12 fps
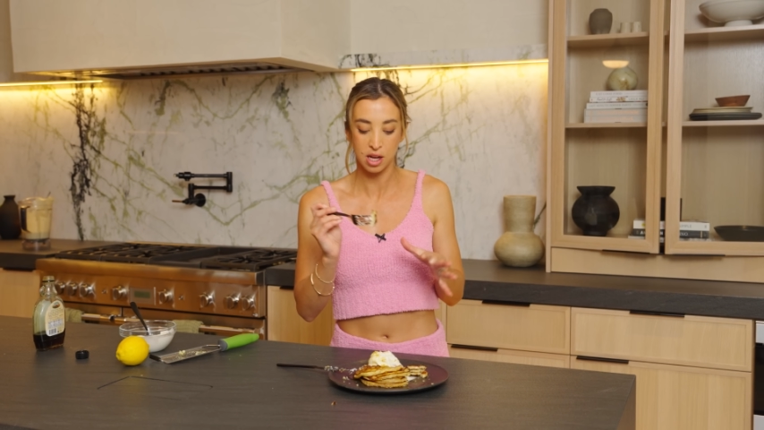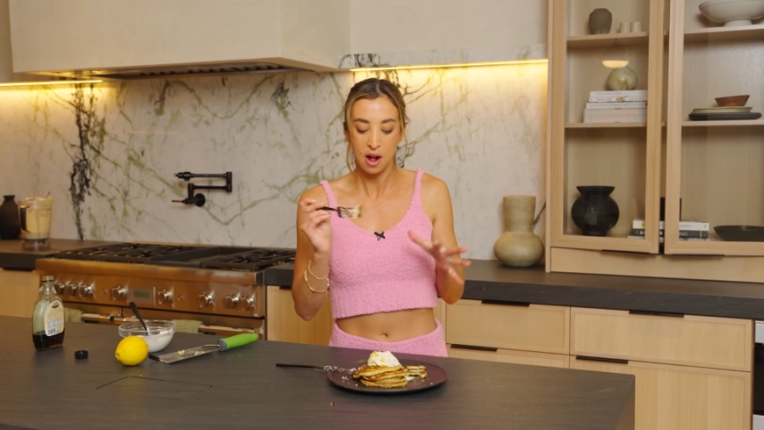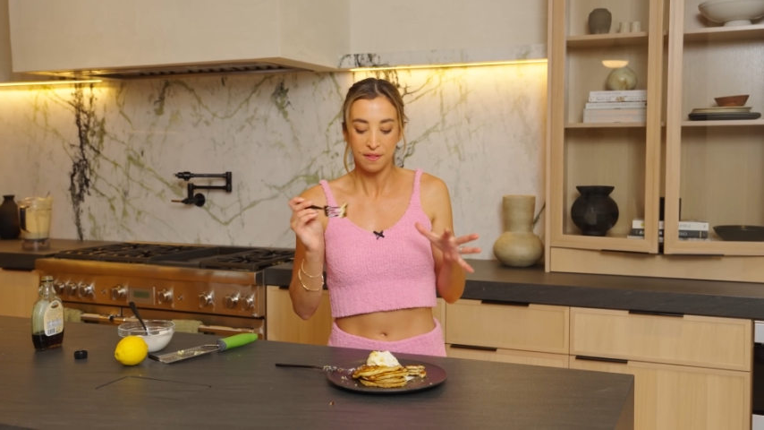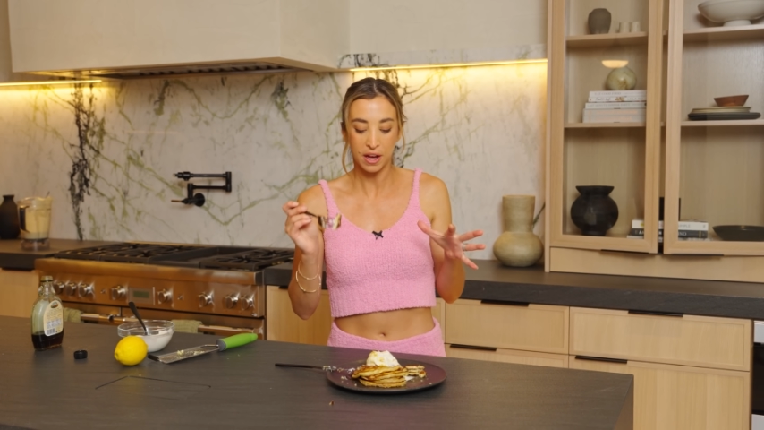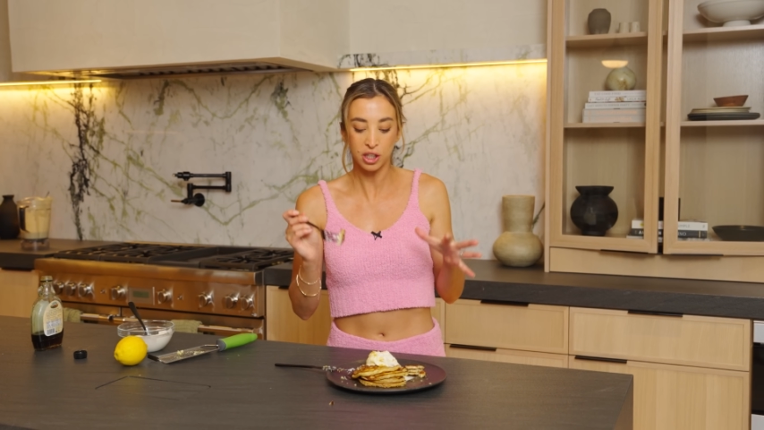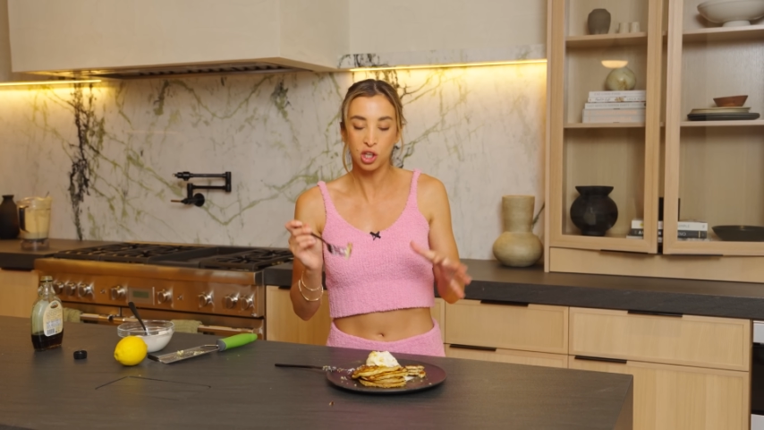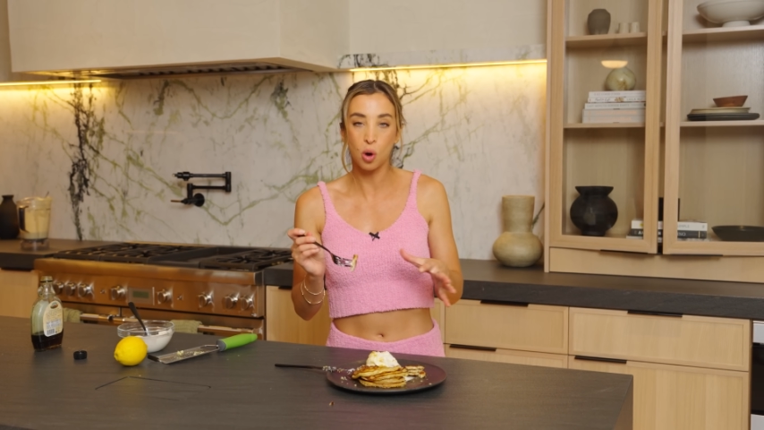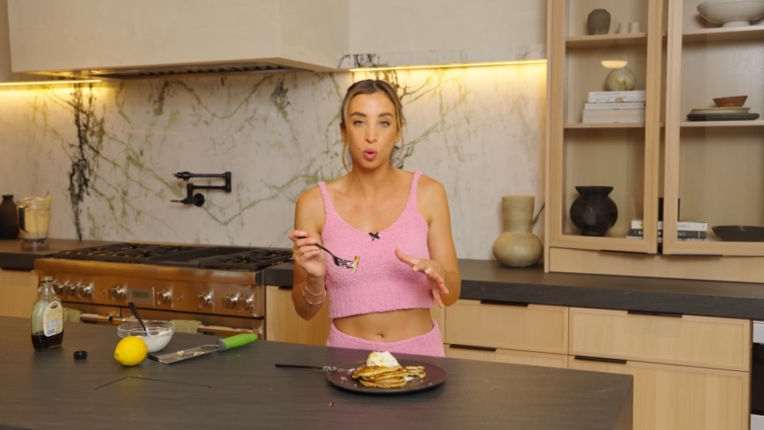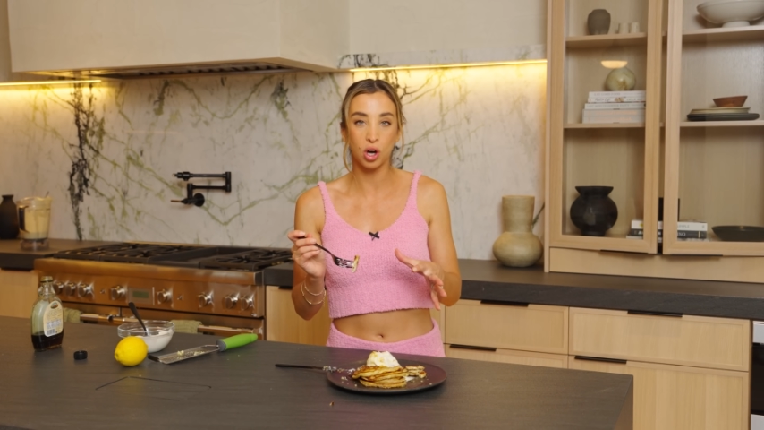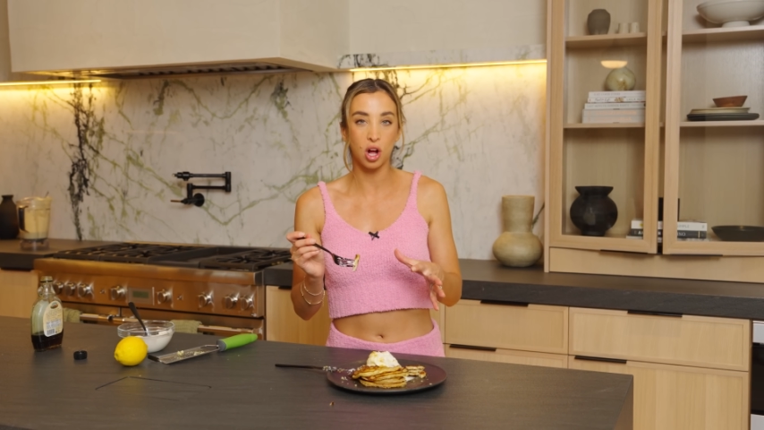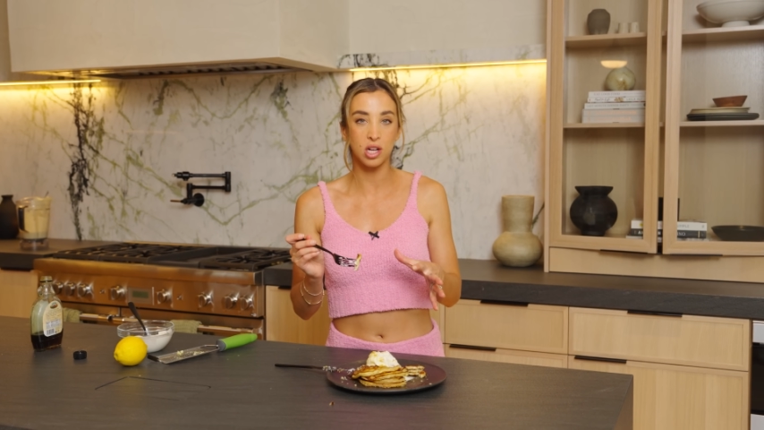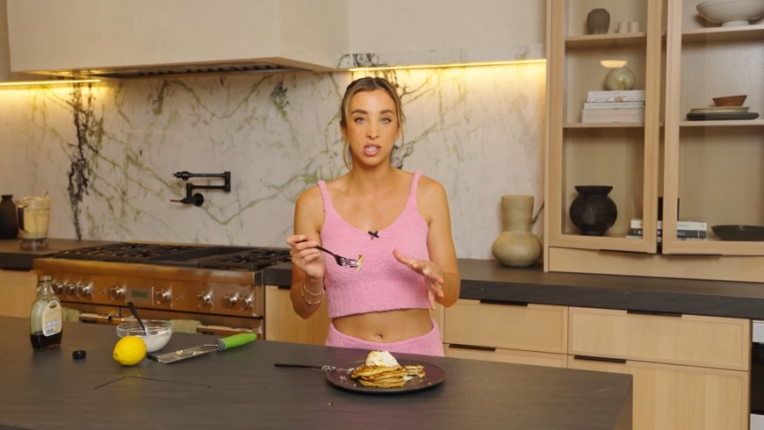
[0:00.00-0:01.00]
that yogurt
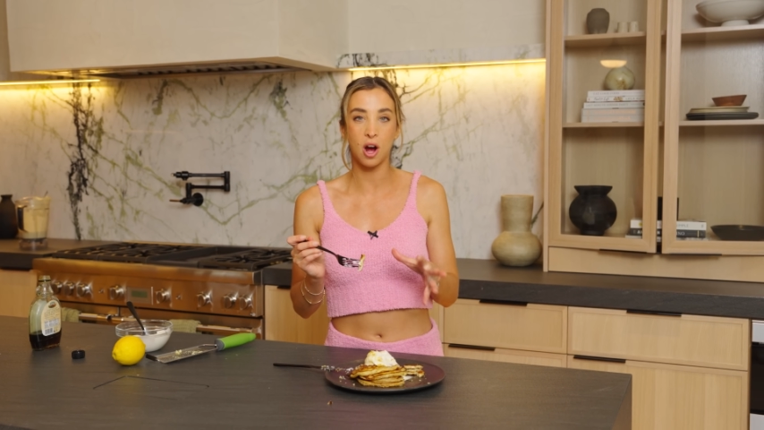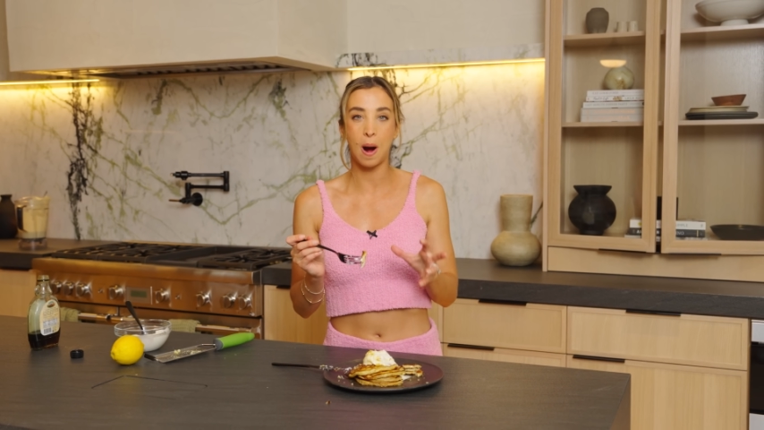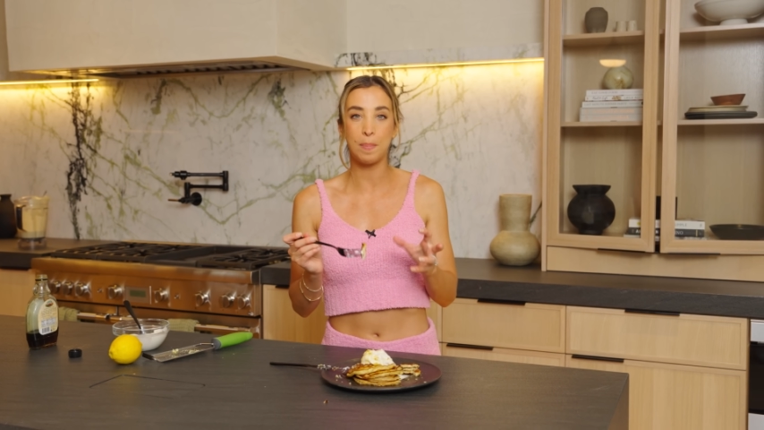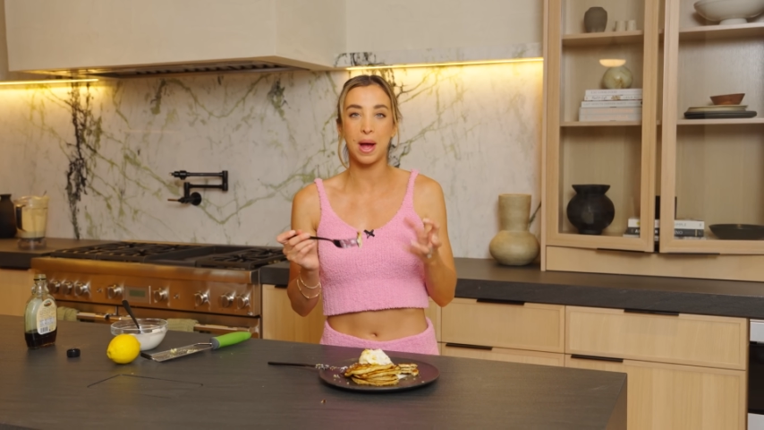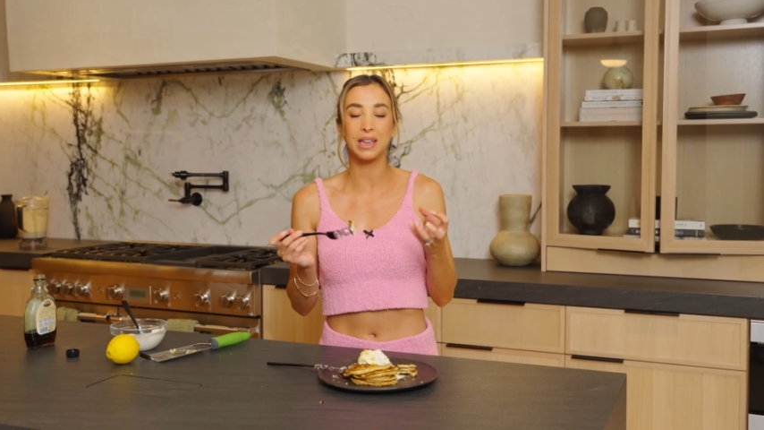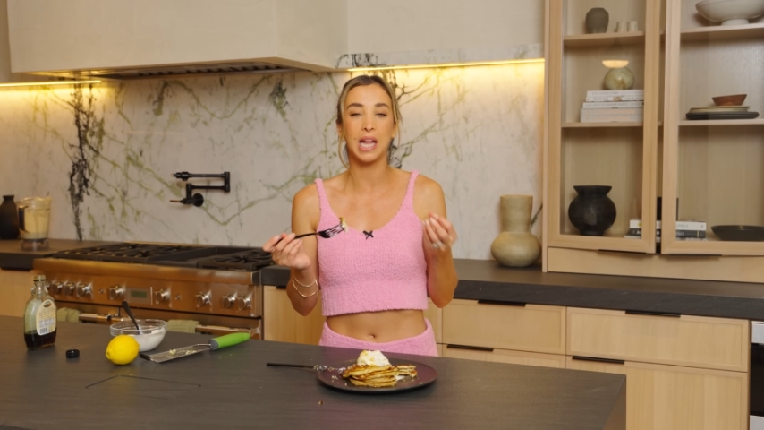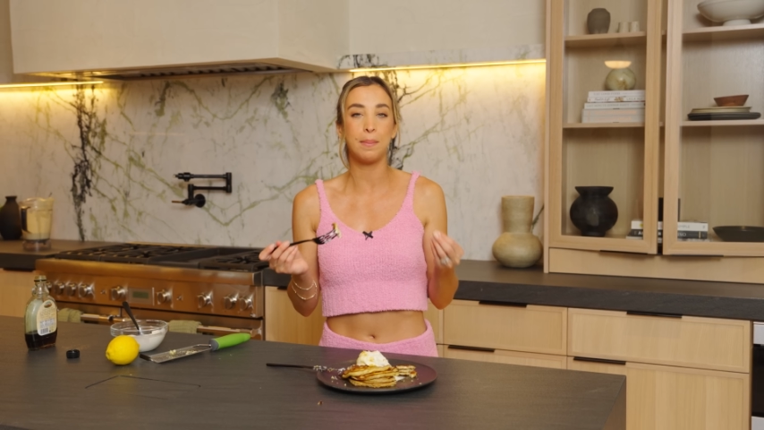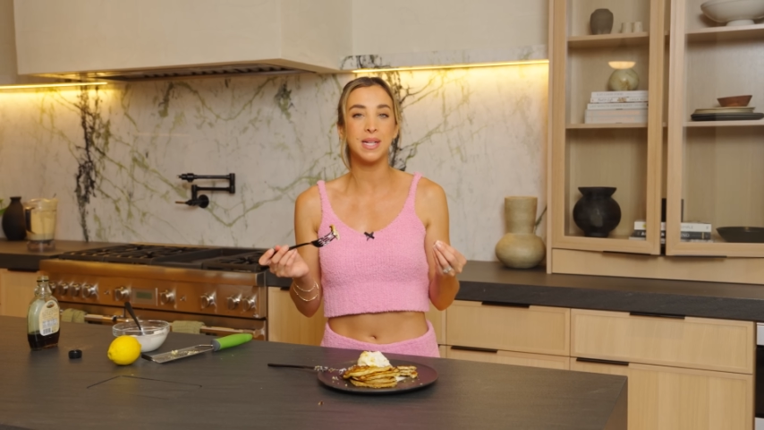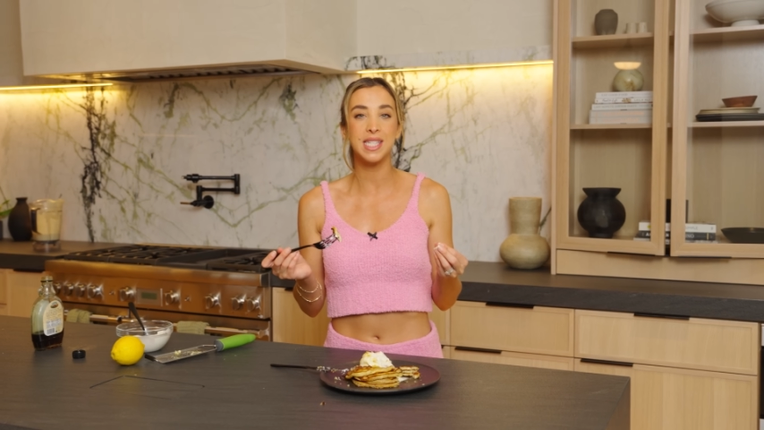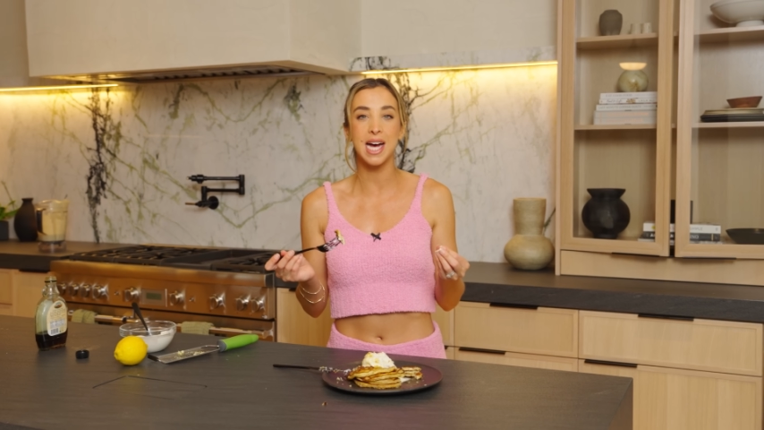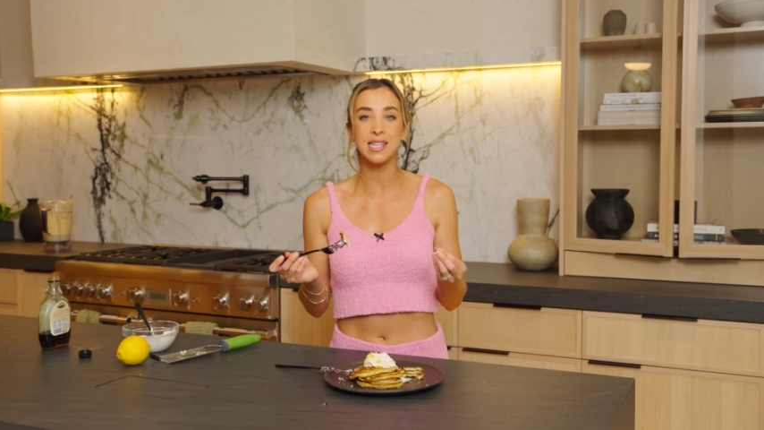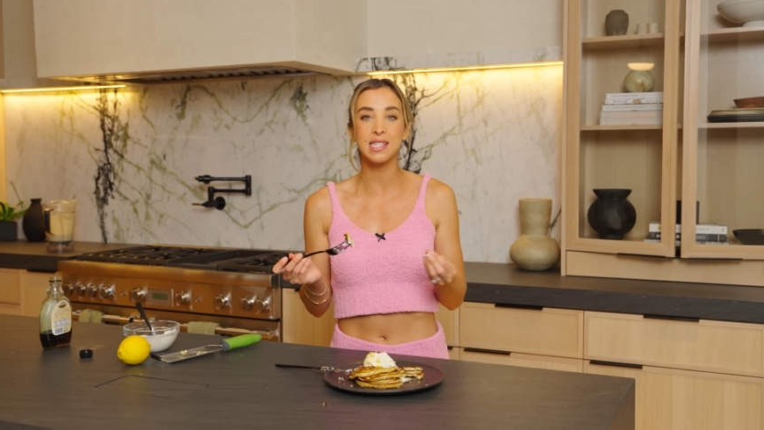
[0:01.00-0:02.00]
on top, that lemon
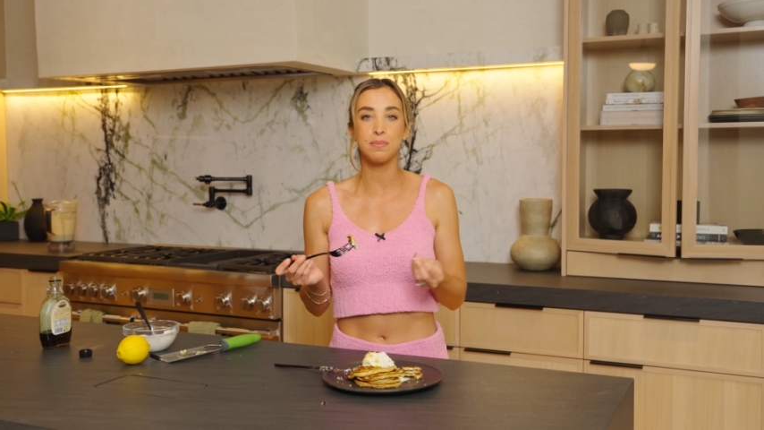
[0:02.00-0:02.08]
zest